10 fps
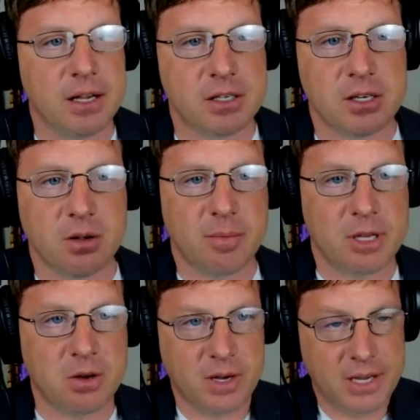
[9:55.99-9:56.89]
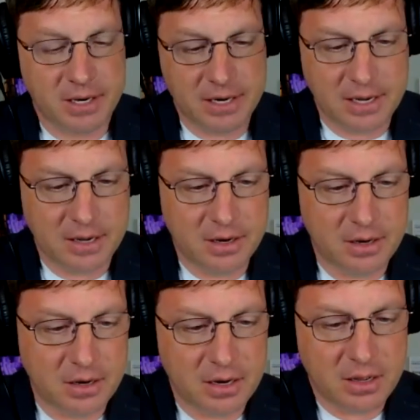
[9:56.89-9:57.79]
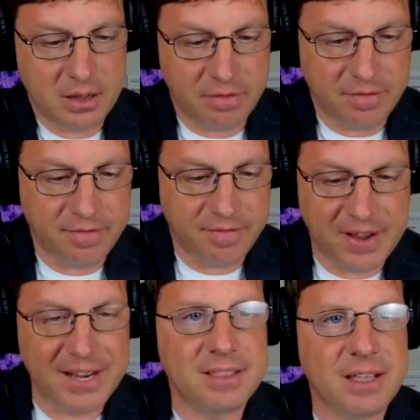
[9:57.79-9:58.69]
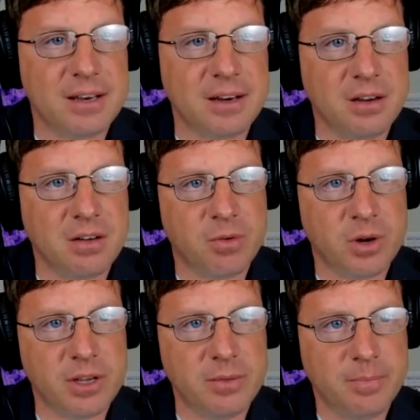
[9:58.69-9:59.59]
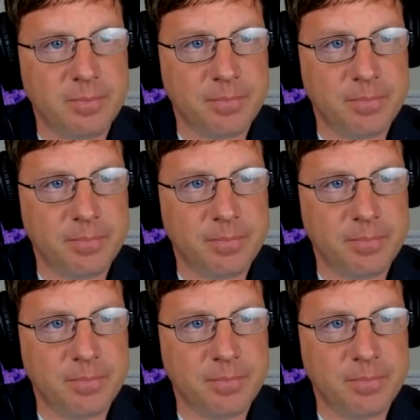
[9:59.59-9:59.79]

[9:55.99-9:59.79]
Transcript: And so let me go ahead and uh, find that here for you.